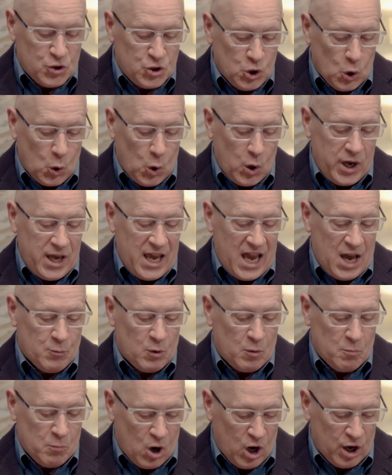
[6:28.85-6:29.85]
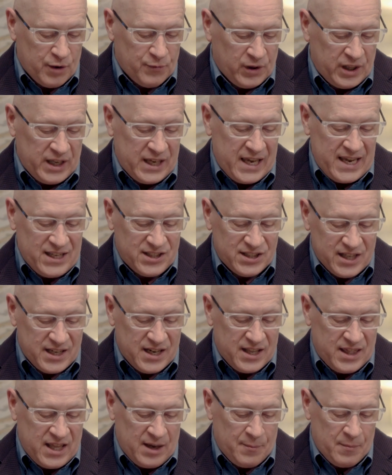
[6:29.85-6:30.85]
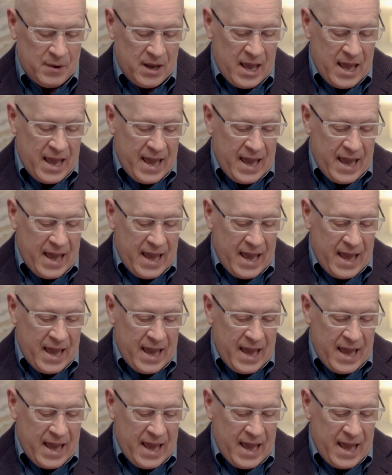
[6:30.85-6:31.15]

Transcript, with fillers: joy and were marveling, he said to them,